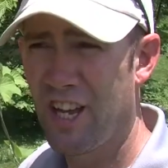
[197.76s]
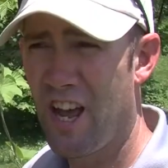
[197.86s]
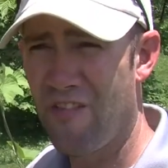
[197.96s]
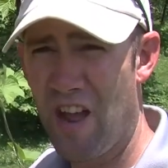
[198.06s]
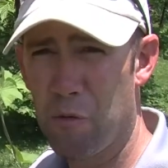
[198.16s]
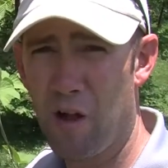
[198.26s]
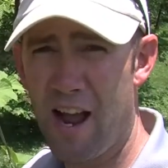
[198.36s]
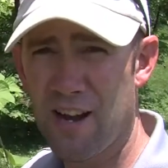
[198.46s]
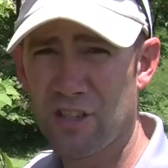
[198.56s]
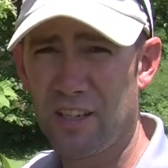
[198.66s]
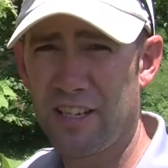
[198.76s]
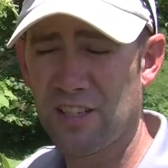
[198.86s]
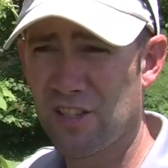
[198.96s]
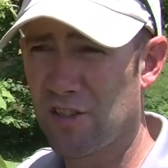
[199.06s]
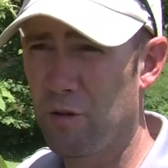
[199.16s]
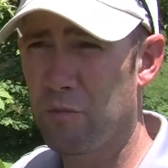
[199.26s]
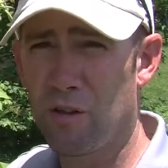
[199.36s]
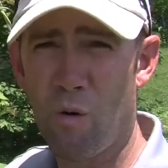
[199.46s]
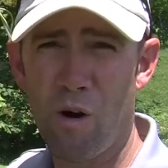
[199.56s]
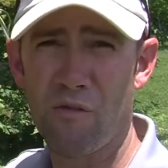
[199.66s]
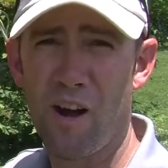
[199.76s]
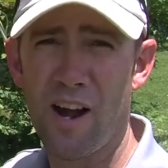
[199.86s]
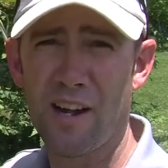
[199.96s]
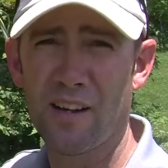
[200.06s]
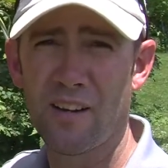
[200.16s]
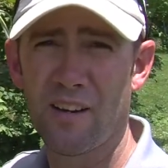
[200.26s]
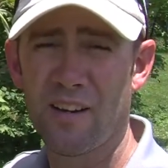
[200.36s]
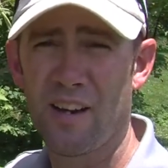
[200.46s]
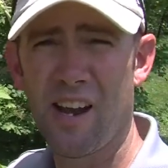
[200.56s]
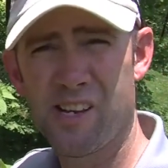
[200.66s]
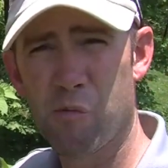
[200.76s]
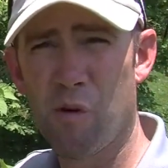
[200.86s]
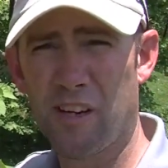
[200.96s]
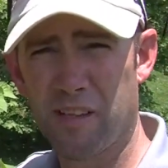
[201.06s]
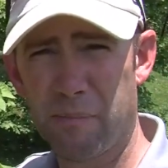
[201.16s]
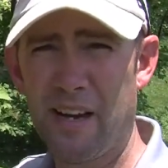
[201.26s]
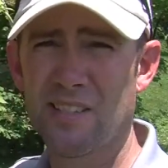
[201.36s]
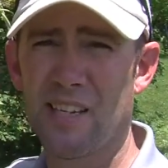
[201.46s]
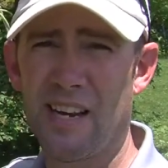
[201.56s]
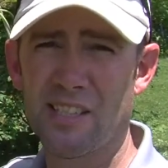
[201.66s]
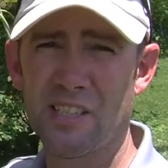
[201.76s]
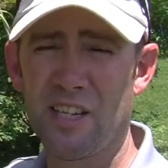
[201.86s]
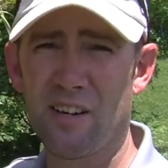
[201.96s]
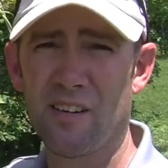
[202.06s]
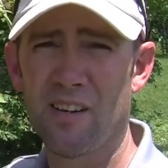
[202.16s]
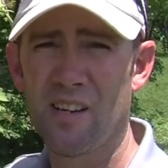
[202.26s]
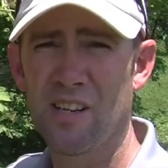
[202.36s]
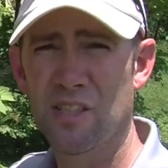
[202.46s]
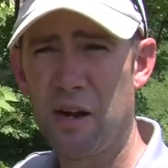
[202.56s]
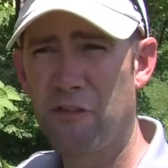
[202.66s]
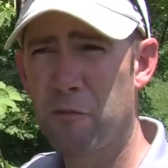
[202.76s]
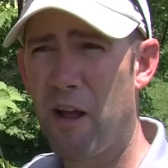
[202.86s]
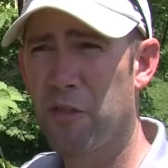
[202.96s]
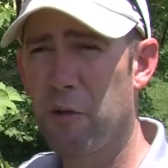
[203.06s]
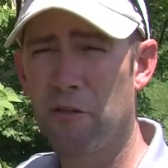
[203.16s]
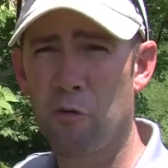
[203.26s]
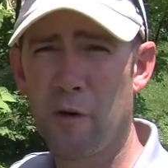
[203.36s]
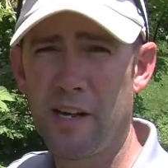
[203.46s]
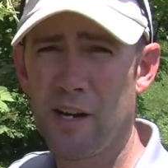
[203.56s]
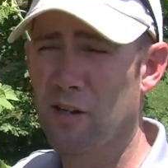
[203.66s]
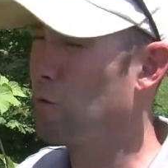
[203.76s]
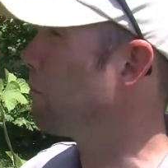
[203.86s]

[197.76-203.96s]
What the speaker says: and they will actually consume the larvae, and you won't get bees the next year. So after about 3 to 4 years,